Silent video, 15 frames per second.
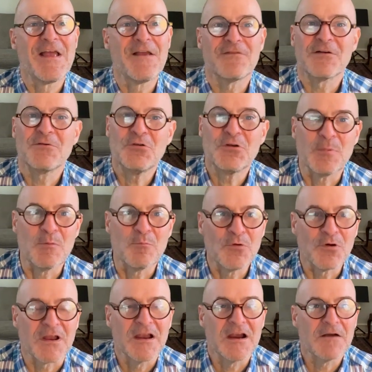If I would have been
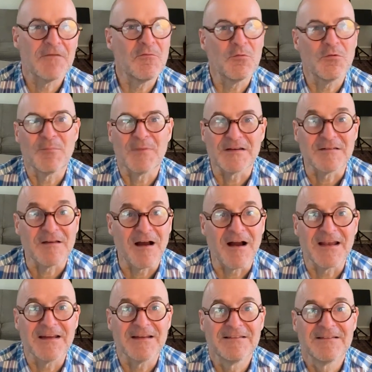more careful with my
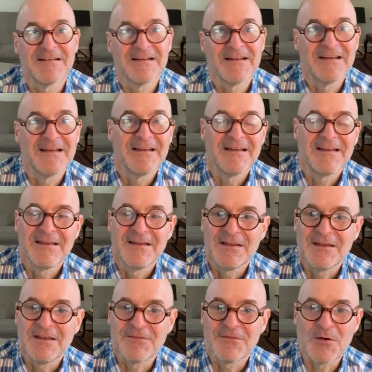diet,
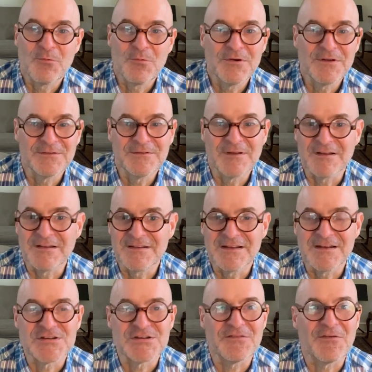if I would have done
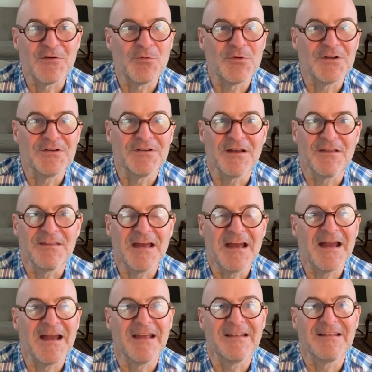this, if I would have done
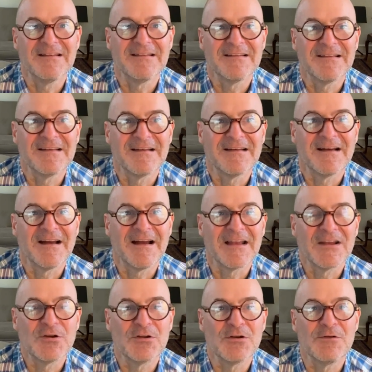that, I
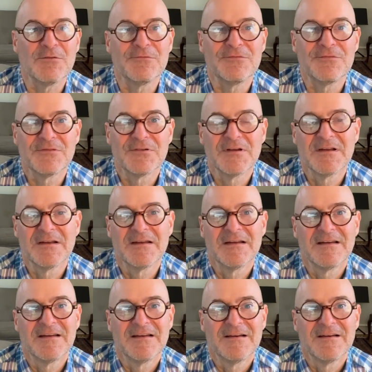could have
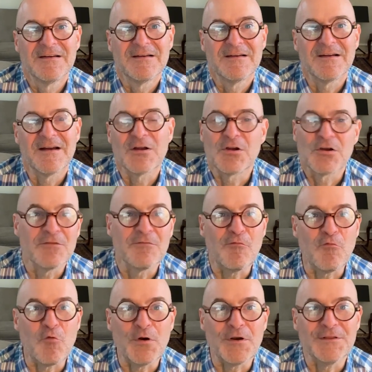
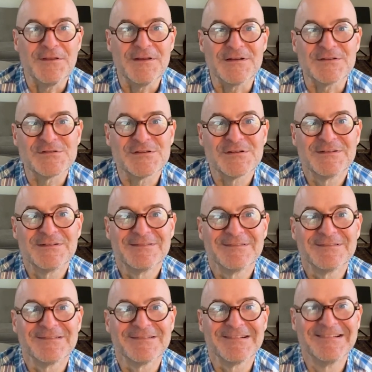avoided this,
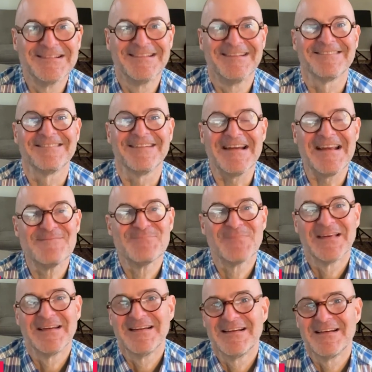right?
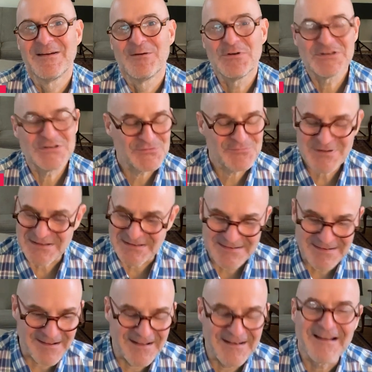Which is really
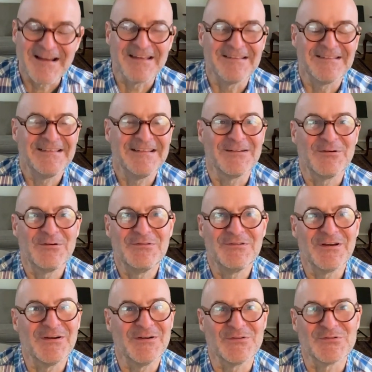not, who
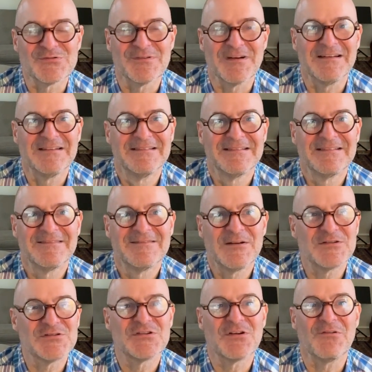knows, right? We
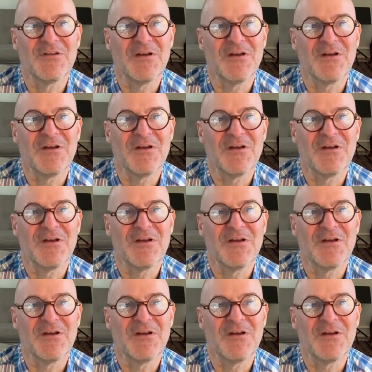just don't